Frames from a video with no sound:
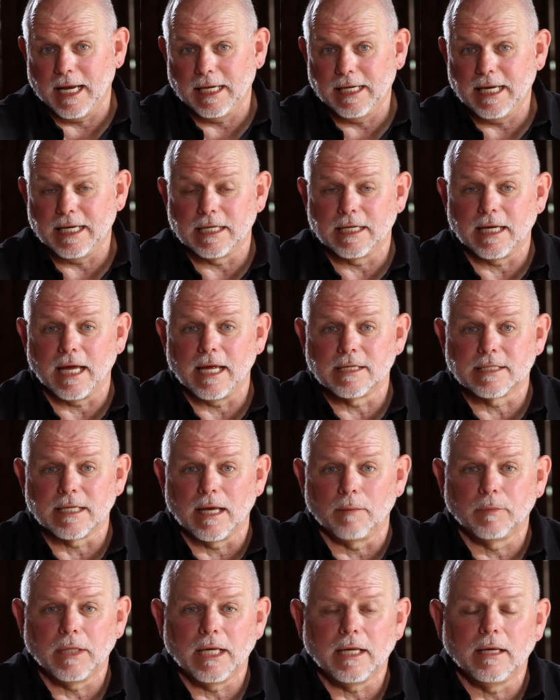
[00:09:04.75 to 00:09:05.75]
I need to tell you
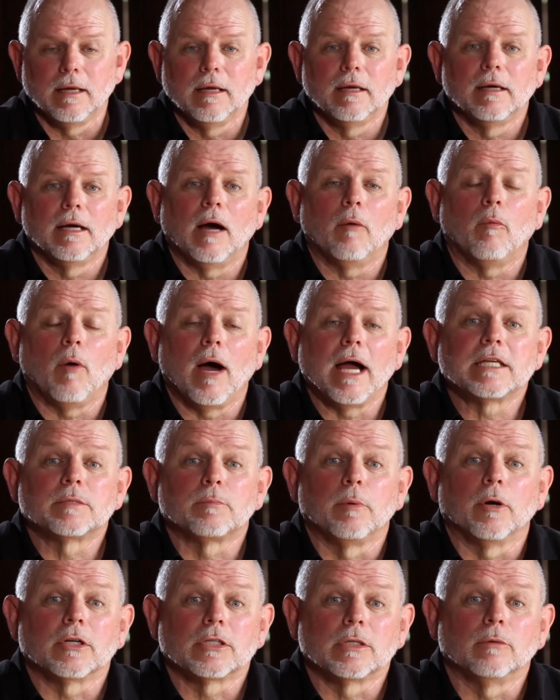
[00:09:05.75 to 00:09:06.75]
something, a wise
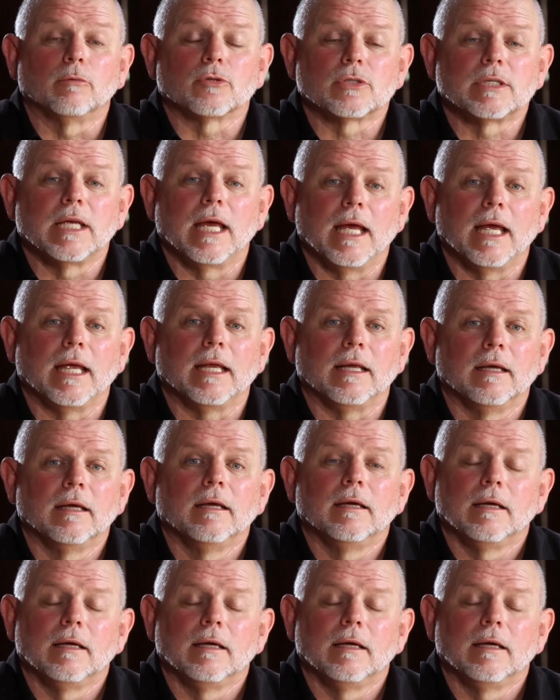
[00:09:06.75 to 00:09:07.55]
person will say,